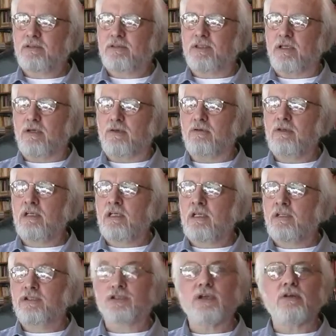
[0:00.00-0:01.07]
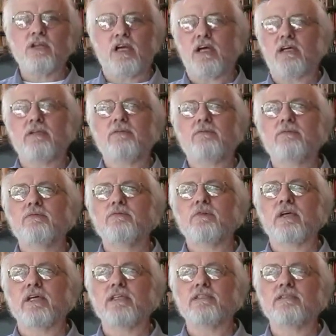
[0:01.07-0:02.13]
So Solon
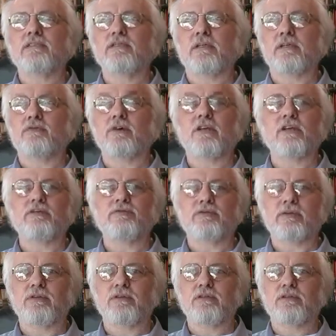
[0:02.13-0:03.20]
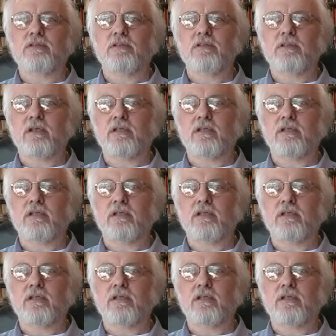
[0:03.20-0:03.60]
was one of the first